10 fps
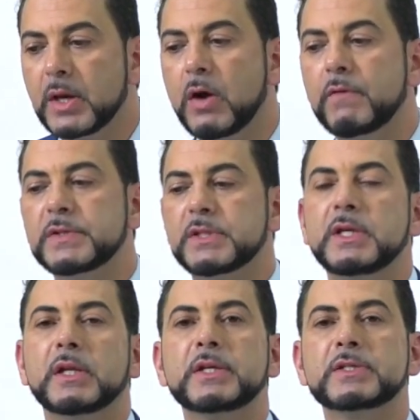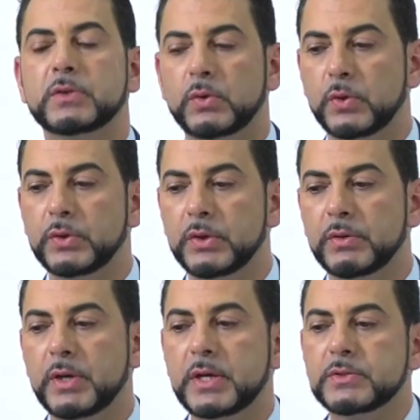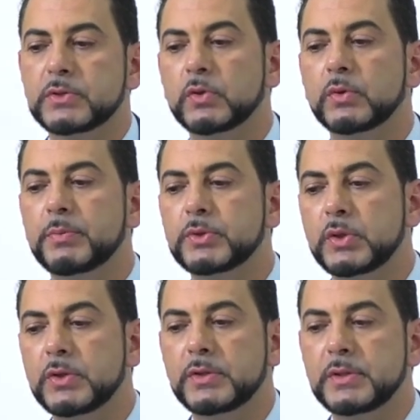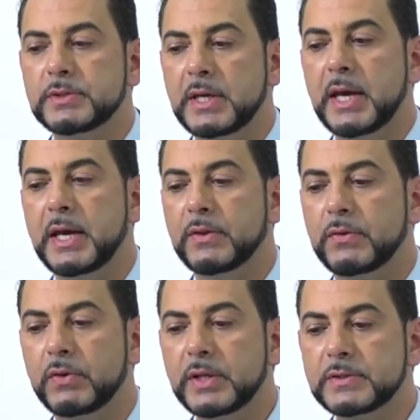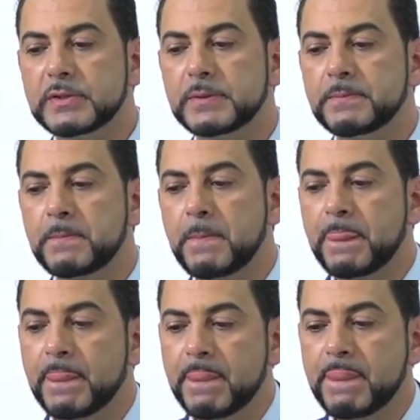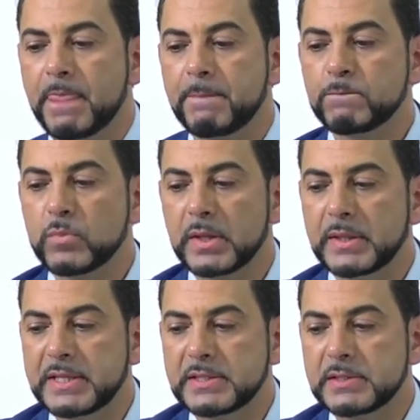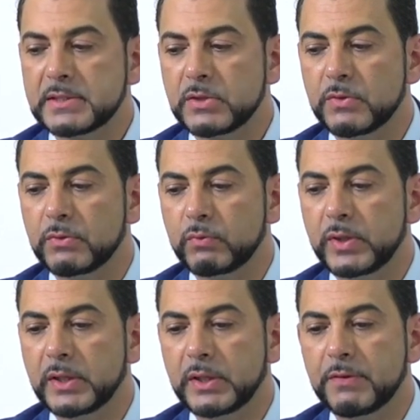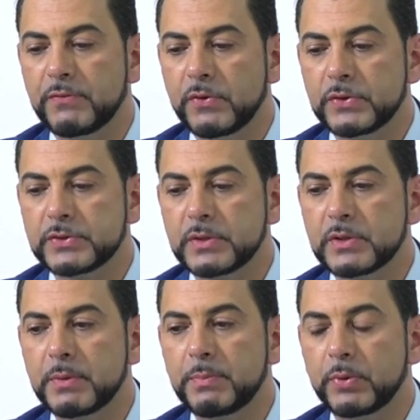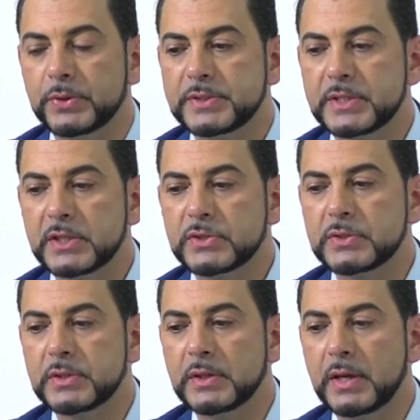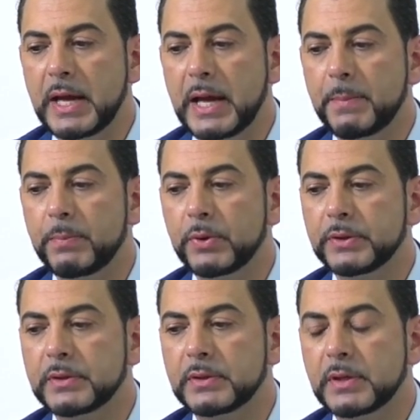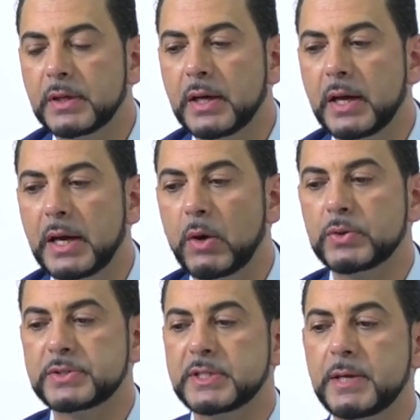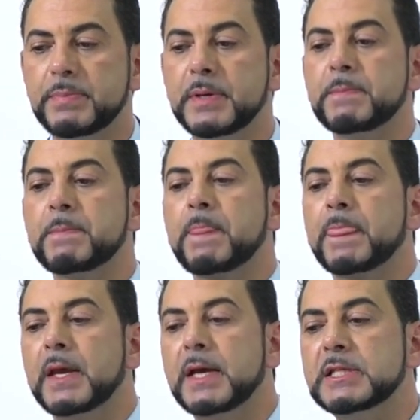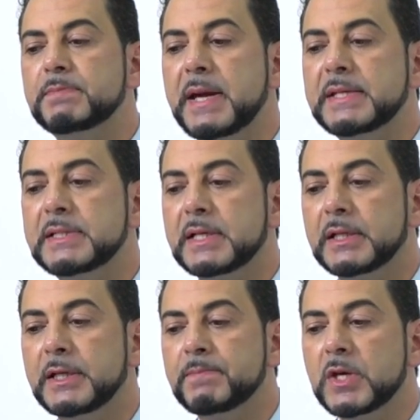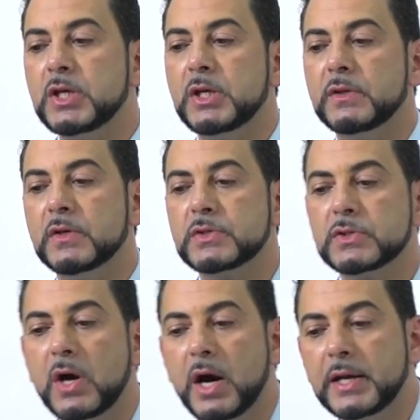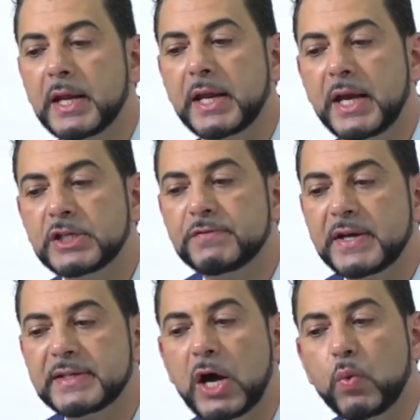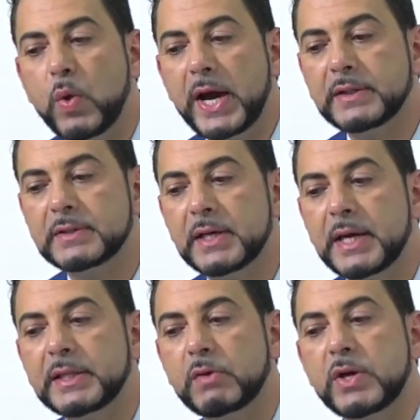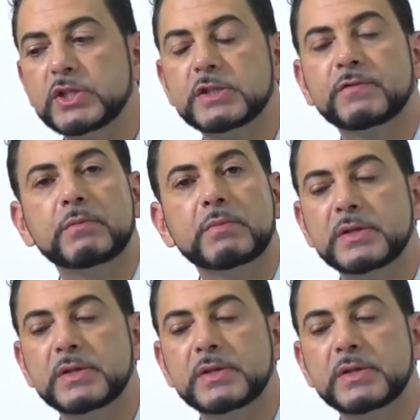obviously you list all your external opportunities and threats. That's really your first point. Second point or step is basically you need to assign each factor a weight that ranges from